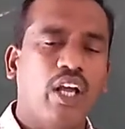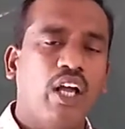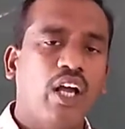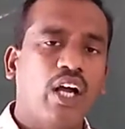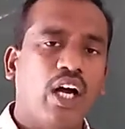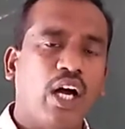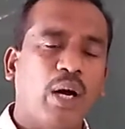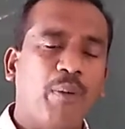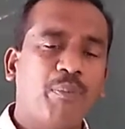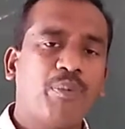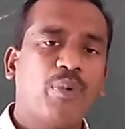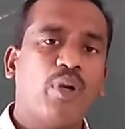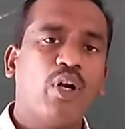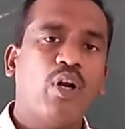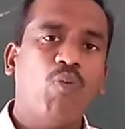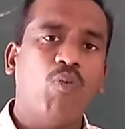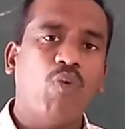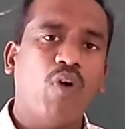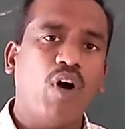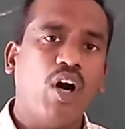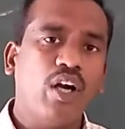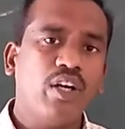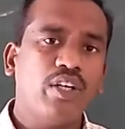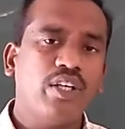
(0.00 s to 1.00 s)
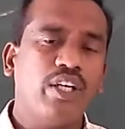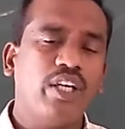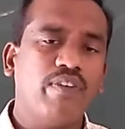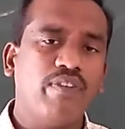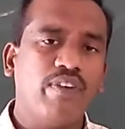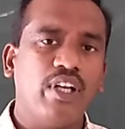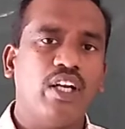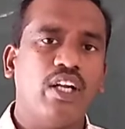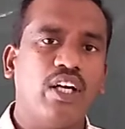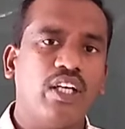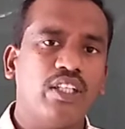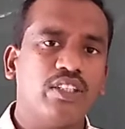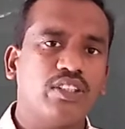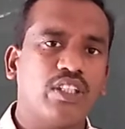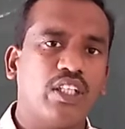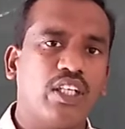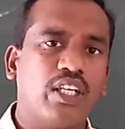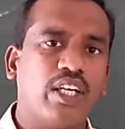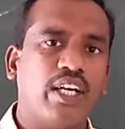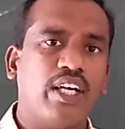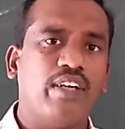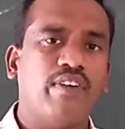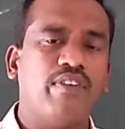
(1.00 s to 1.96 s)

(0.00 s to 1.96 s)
Up to now what did we learn, children?